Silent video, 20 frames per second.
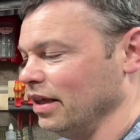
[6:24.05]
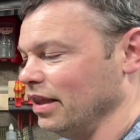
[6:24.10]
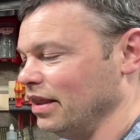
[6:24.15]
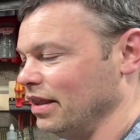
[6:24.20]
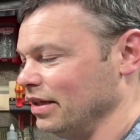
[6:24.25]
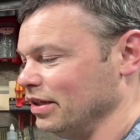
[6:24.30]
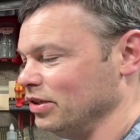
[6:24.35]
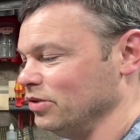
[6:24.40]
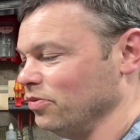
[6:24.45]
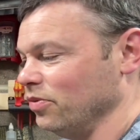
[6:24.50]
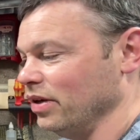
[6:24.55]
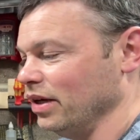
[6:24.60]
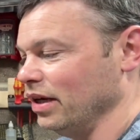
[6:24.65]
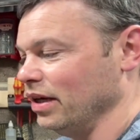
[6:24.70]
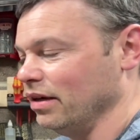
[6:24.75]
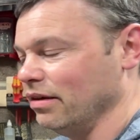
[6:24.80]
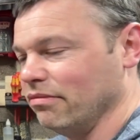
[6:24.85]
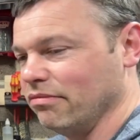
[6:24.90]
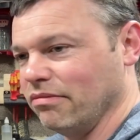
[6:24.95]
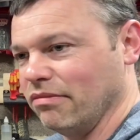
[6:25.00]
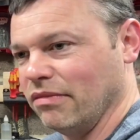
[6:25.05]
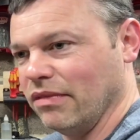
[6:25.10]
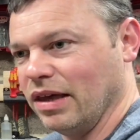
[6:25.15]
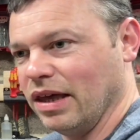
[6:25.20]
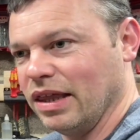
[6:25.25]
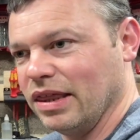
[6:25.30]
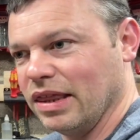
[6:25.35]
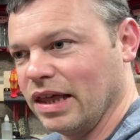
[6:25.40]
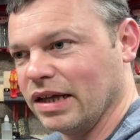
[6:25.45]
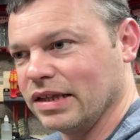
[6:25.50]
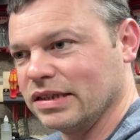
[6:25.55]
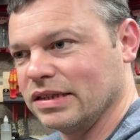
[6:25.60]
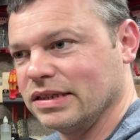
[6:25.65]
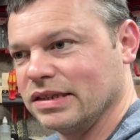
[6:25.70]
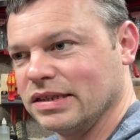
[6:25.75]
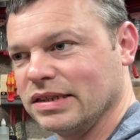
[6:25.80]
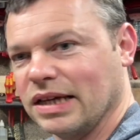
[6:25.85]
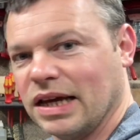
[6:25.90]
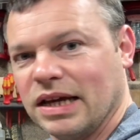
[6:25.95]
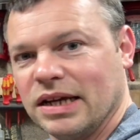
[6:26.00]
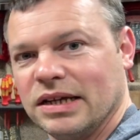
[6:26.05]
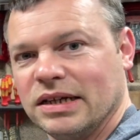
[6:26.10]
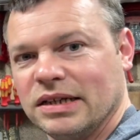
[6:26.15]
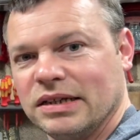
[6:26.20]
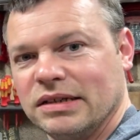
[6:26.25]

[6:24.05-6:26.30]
This way, that set